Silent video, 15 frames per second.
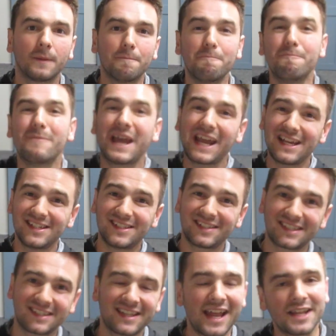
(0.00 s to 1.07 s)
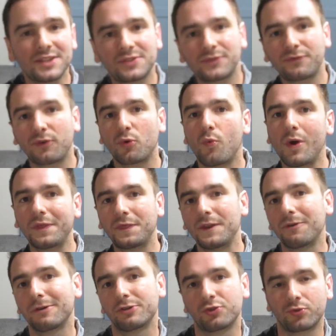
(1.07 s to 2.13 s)
made sense for what they
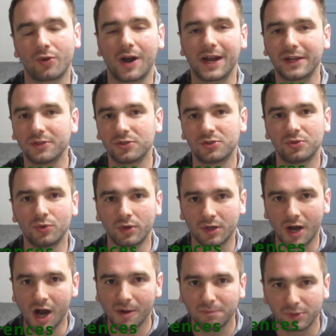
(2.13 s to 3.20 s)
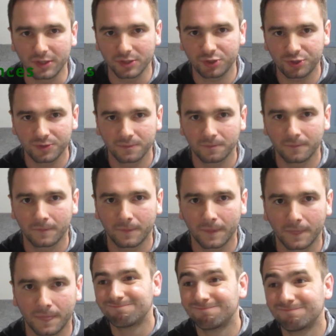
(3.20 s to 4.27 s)
were trying to accomplish.
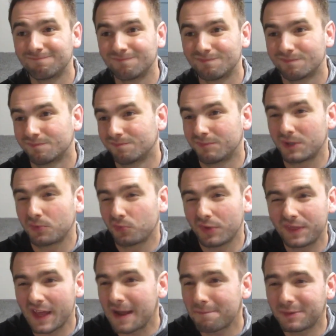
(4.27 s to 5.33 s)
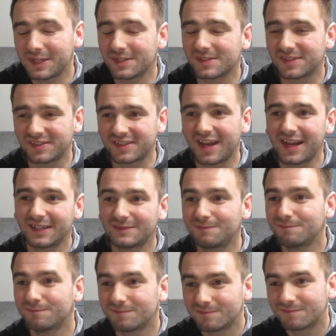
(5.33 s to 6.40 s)
But with that being
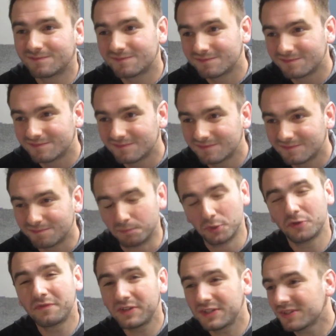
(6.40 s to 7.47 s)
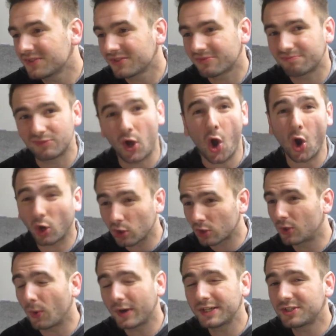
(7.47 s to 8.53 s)
said, movies are
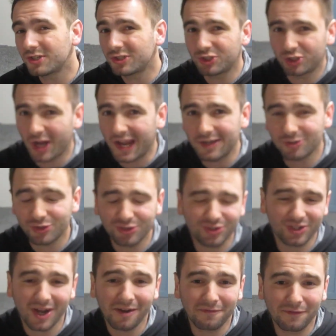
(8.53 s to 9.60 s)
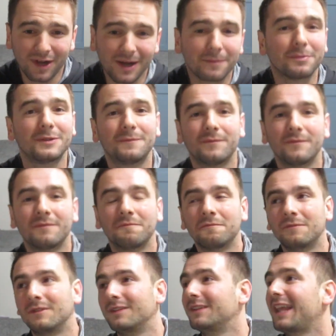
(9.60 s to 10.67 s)
going to change stuff up,
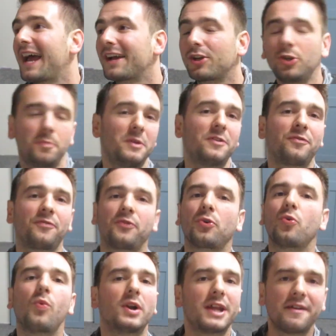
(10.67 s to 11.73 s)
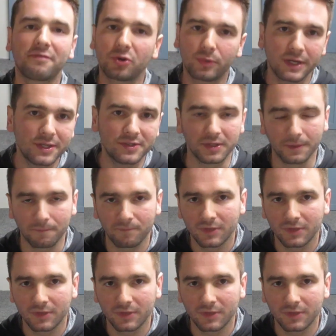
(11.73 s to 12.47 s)
and that could be for whatever reason.